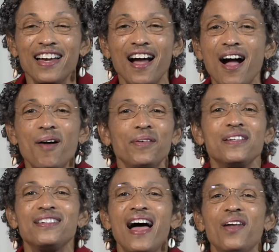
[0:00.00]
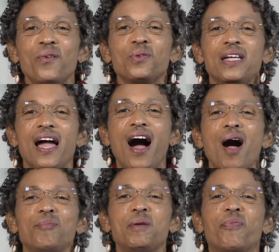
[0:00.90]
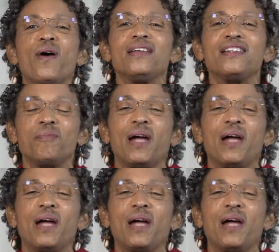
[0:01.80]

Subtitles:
God is not only omnipresent,